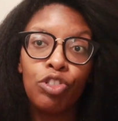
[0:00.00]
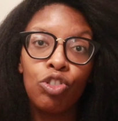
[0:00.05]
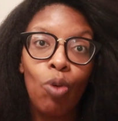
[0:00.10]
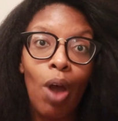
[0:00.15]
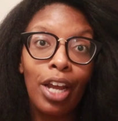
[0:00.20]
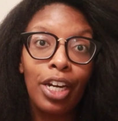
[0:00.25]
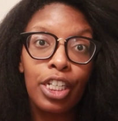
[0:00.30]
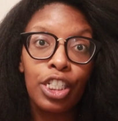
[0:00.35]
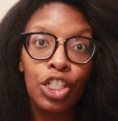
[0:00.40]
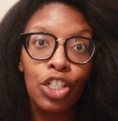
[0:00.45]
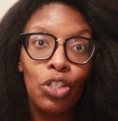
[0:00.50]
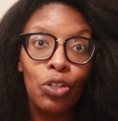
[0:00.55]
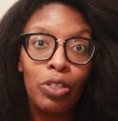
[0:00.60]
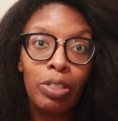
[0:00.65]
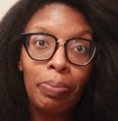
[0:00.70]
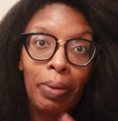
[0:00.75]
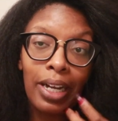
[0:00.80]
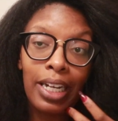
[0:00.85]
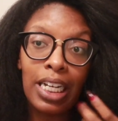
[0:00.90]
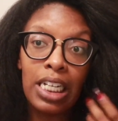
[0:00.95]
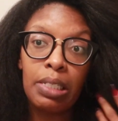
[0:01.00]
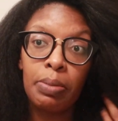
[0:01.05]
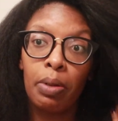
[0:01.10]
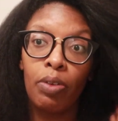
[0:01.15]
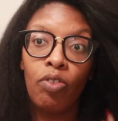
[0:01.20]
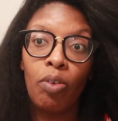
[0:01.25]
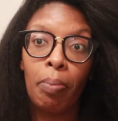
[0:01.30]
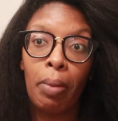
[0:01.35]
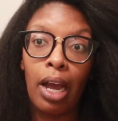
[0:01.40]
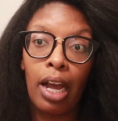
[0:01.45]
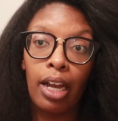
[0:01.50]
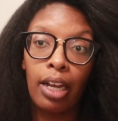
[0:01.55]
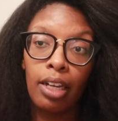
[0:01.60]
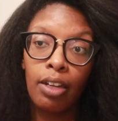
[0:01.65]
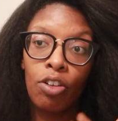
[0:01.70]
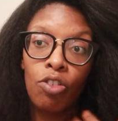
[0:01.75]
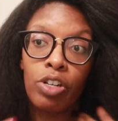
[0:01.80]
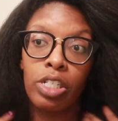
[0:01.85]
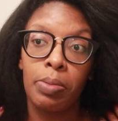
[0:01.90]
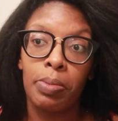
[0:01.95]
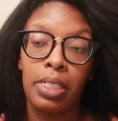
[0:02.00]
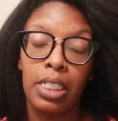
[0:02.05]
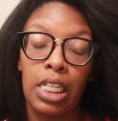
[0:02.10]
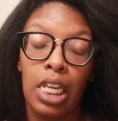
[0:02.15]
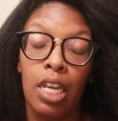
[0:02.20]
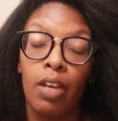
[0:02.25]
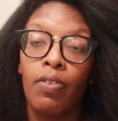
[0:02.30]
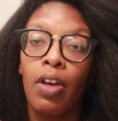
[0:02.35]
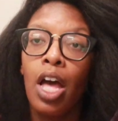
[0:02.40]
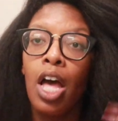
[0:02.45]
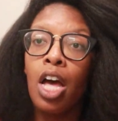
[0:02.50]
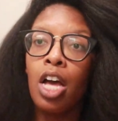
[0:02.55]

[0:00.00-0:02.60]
trying to seduce my husband for my Christmas gift.